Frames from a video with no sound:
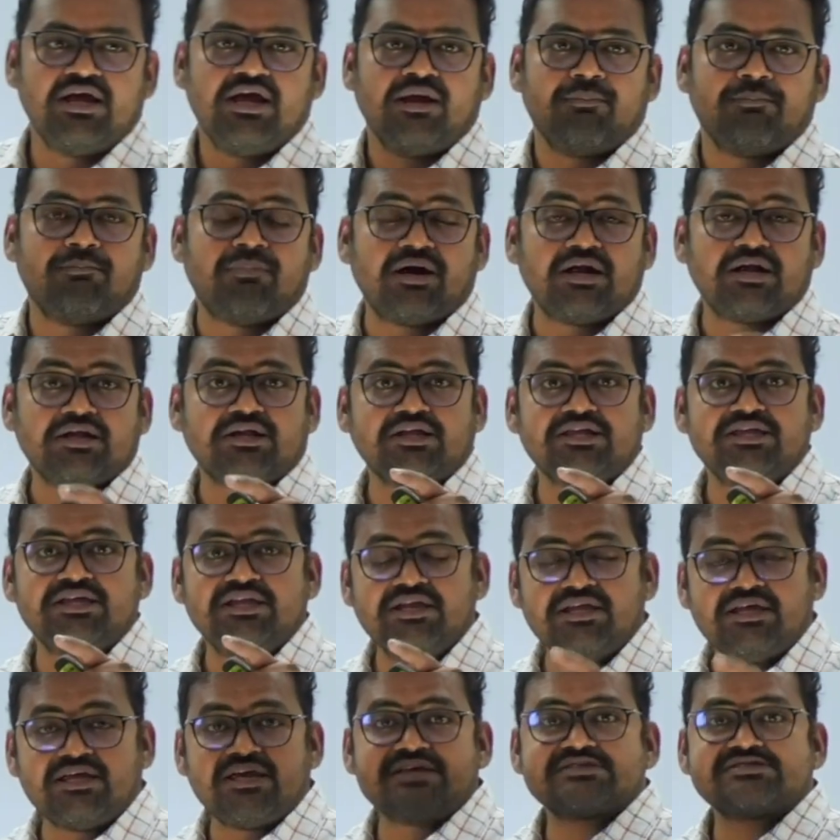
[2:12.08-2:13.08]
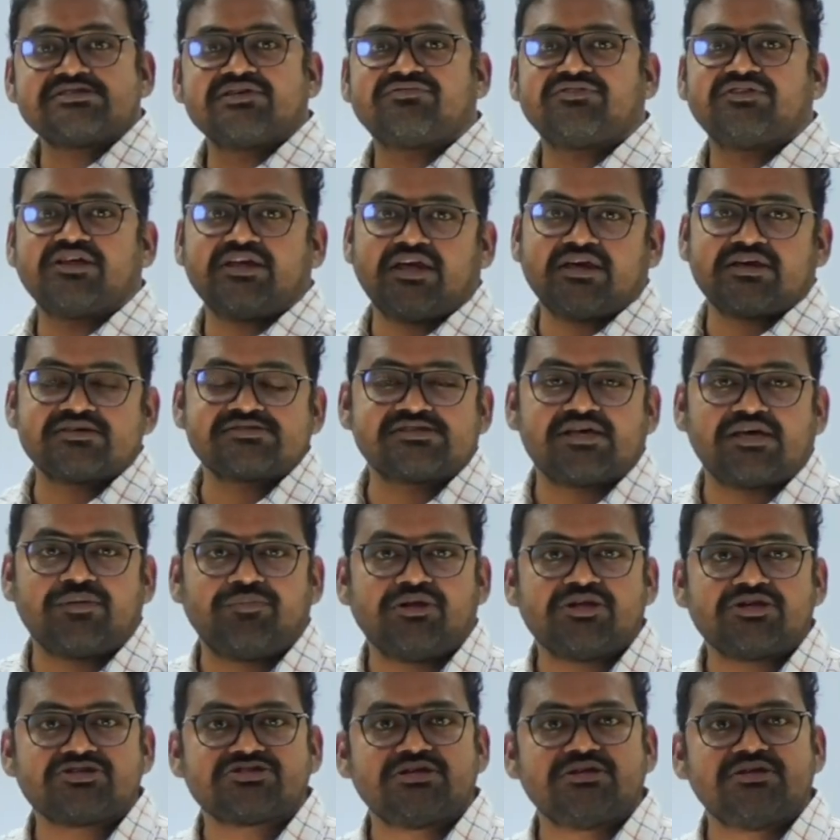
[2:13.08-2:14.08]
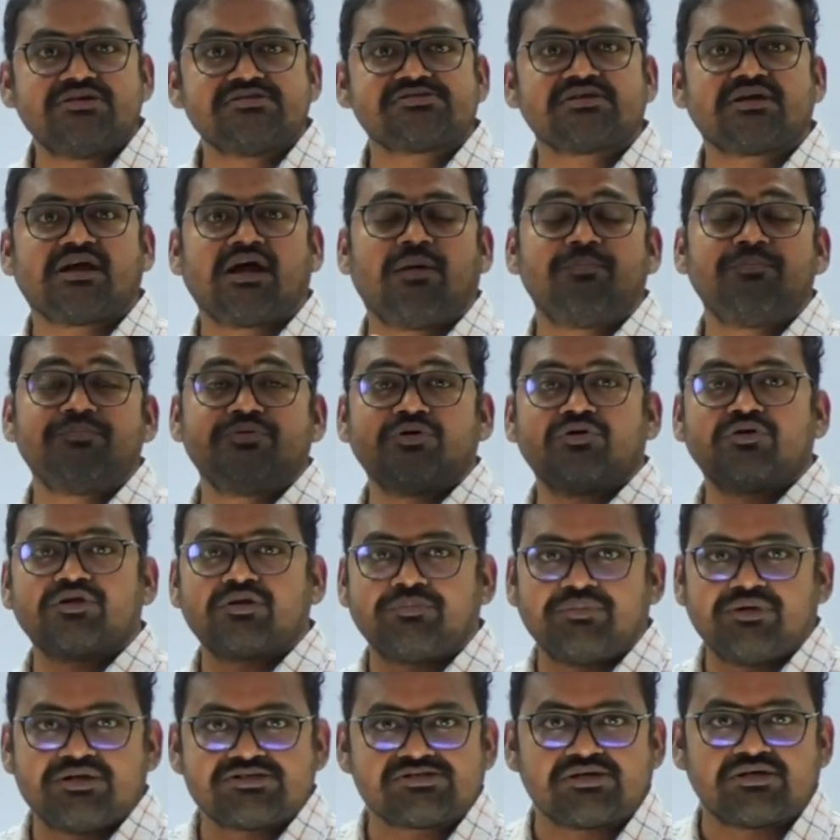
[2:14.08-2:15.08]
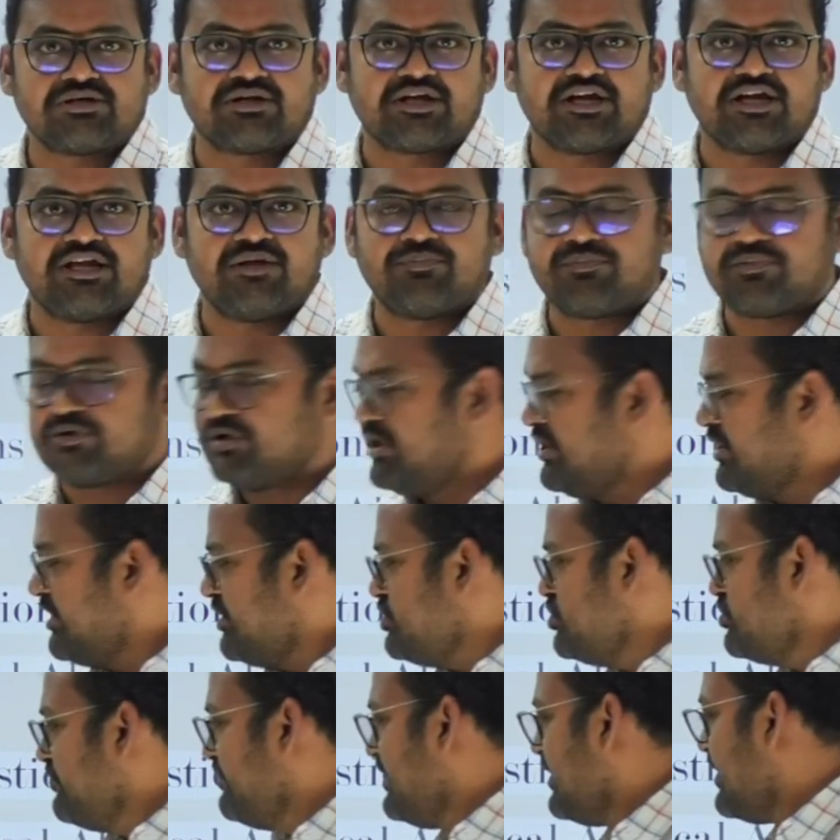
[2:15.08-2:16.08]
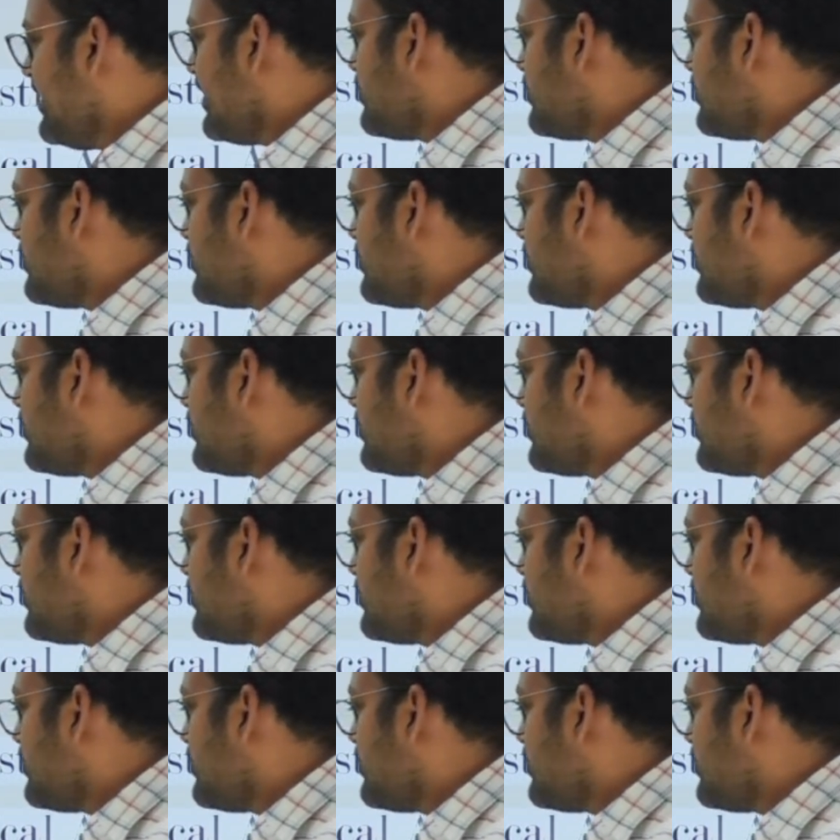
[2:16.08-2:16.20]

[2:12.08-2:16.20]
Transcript: But in case if the examination is a computer based type, you will get